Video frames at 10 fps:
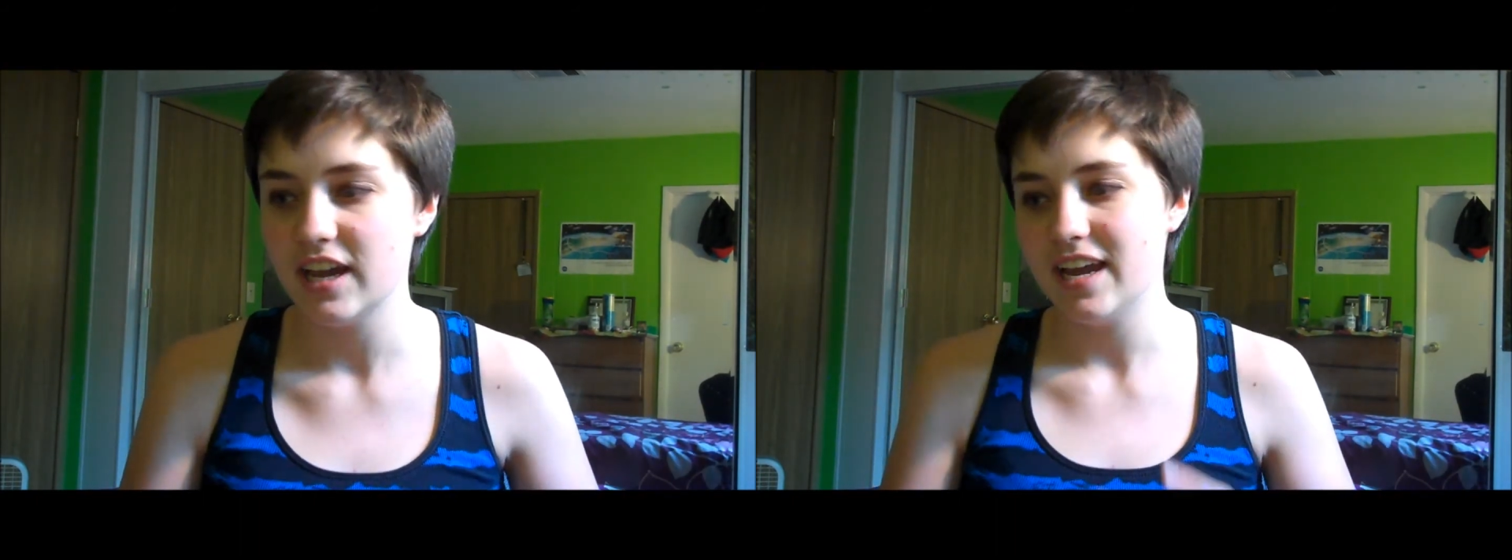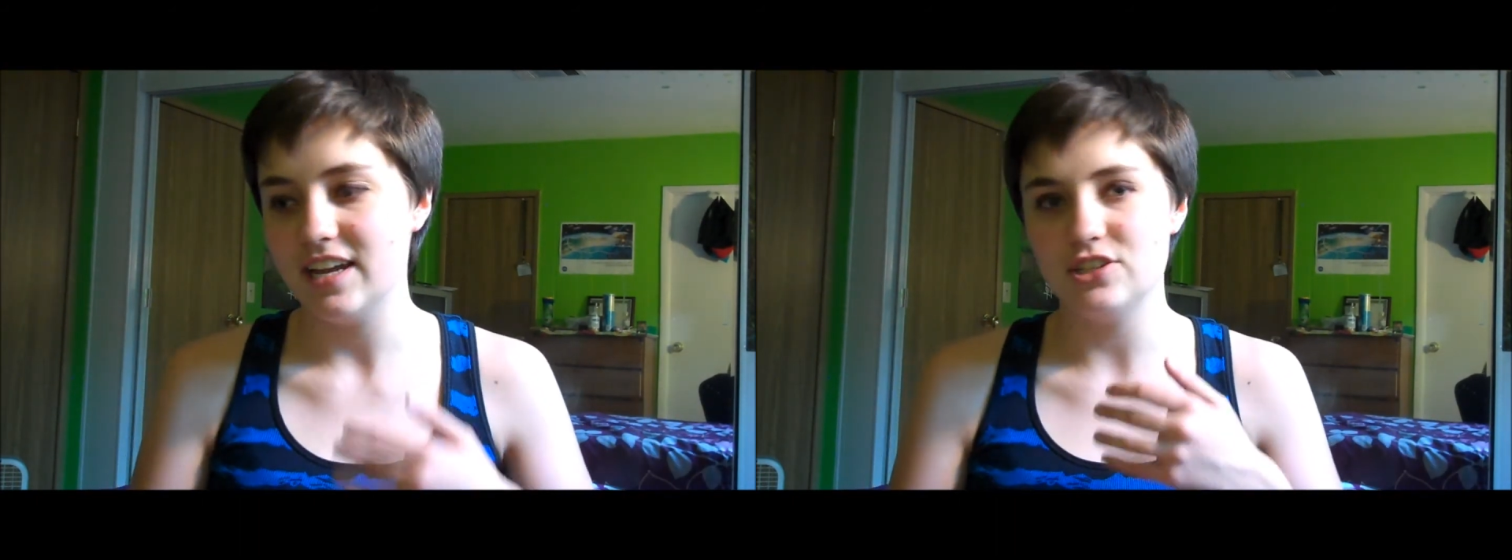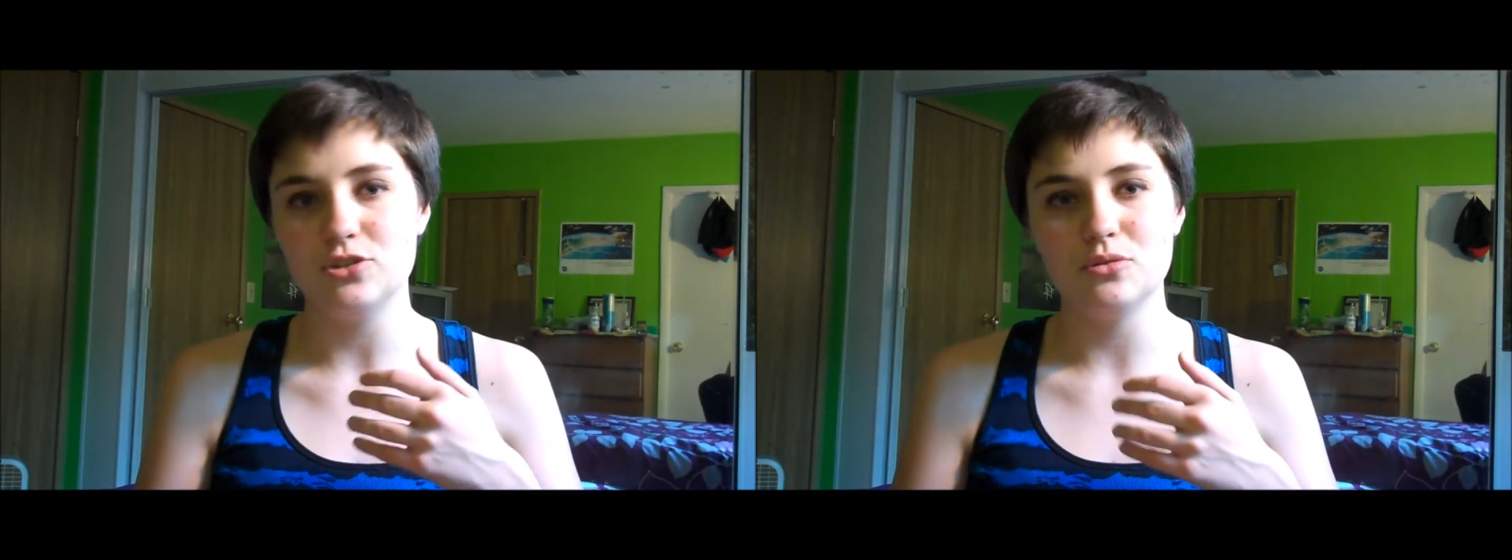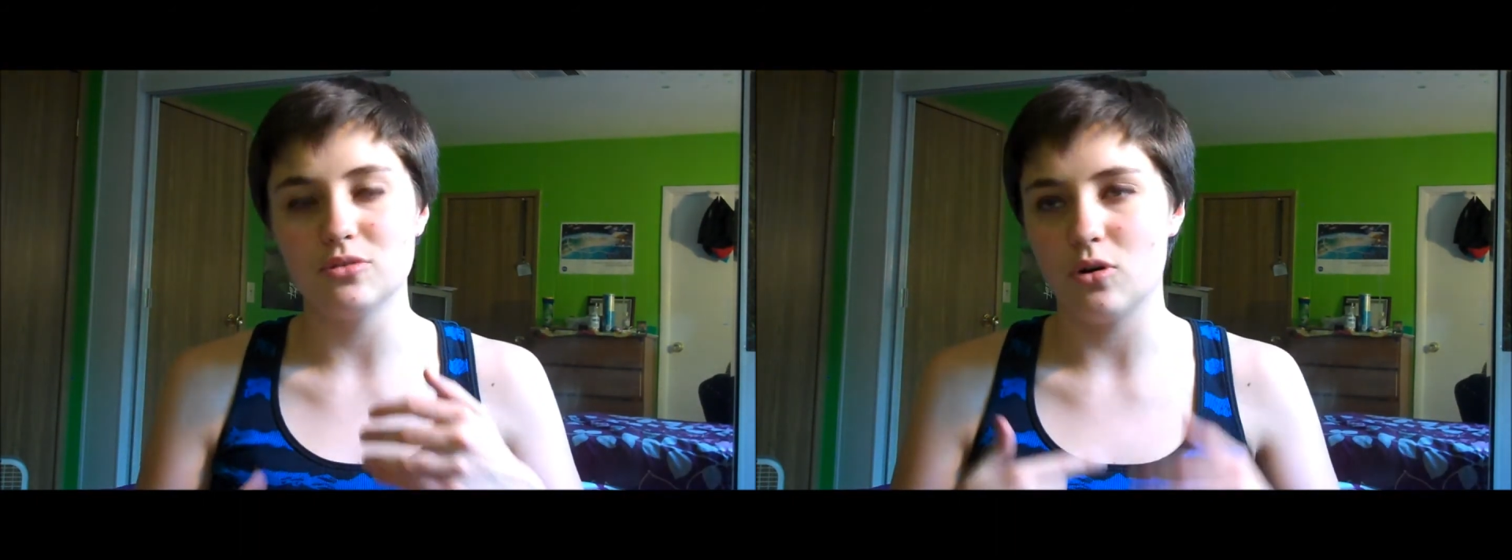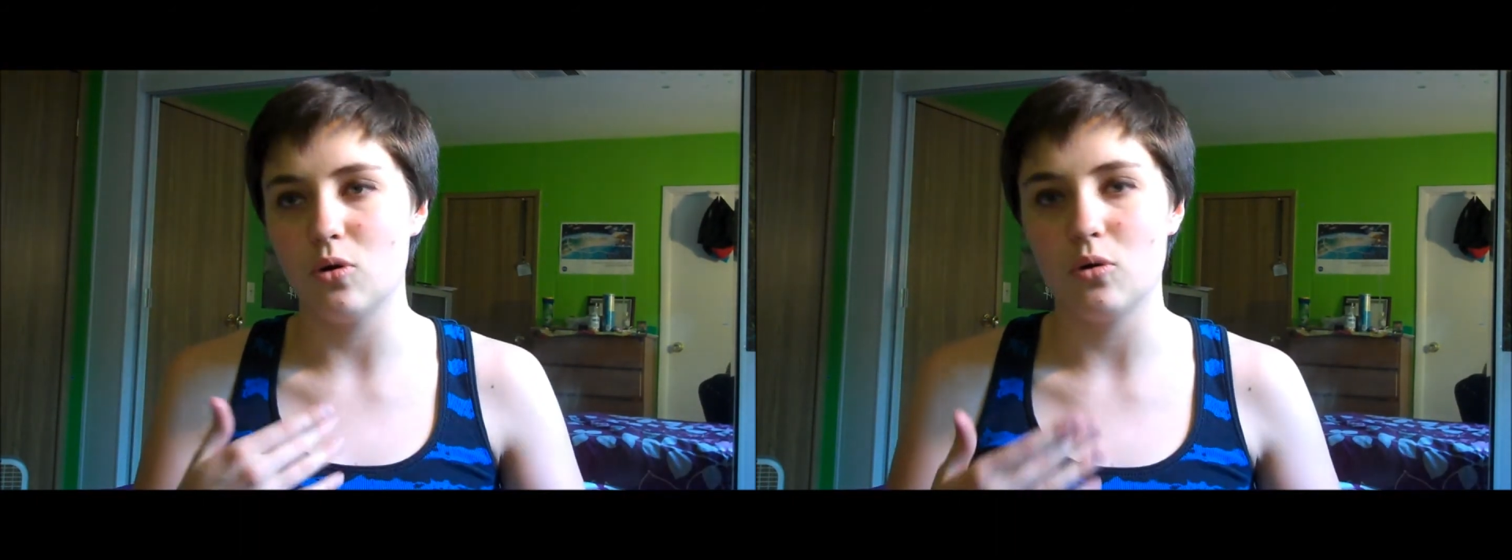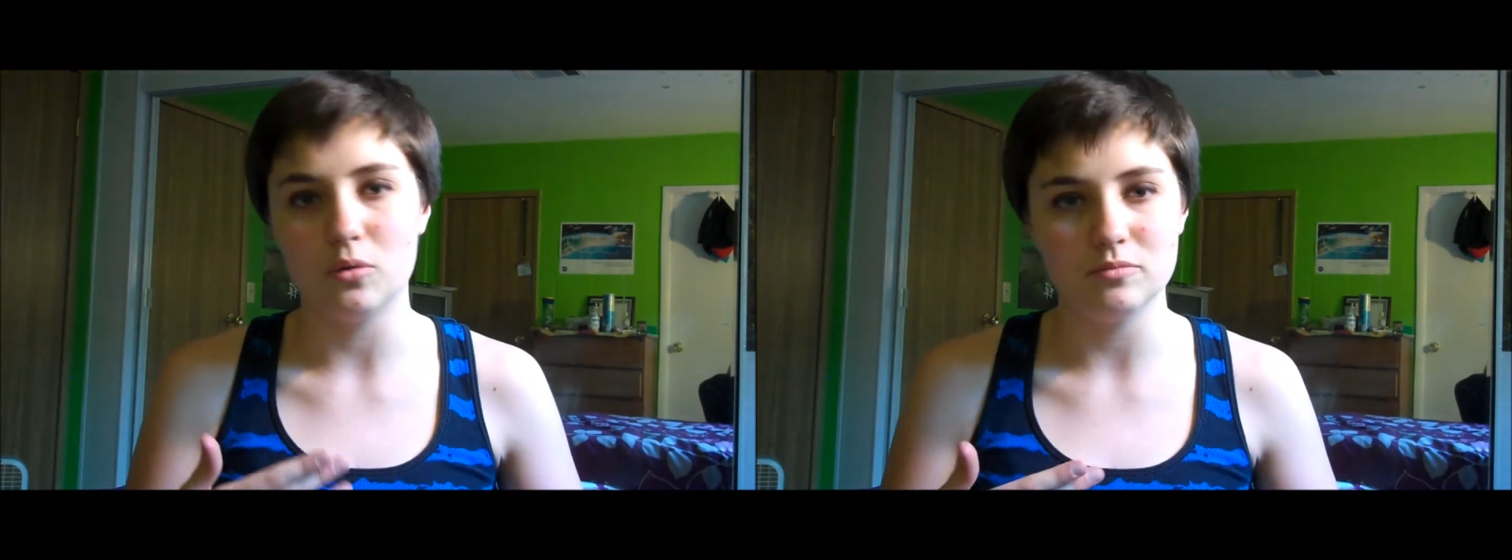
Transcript: and do the whole